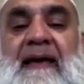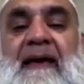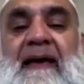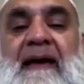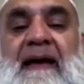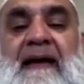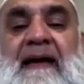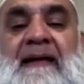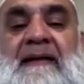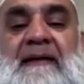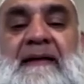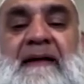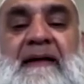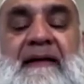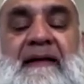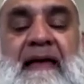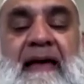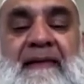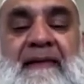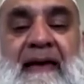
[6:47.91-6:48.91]
And
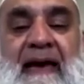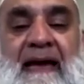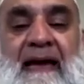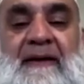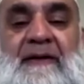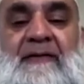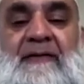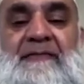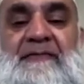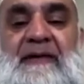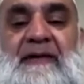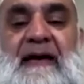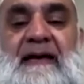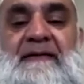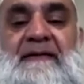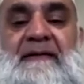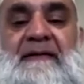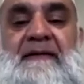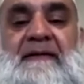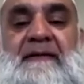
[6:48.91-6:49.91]
uh, at the end of
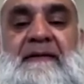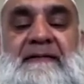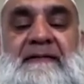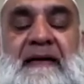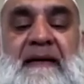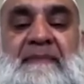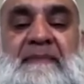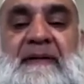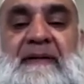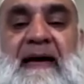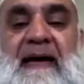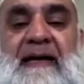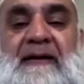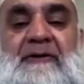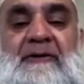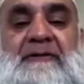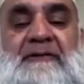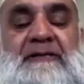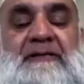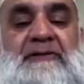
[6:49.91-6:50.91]
that, Thambi
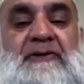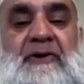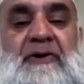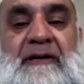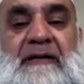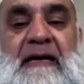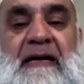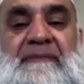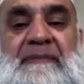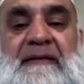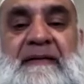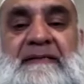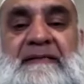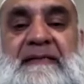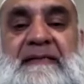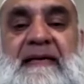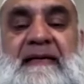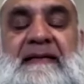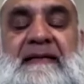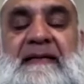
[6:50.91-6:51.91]
Naidoo just got up and
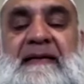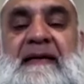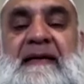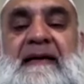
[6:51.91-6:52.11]
said,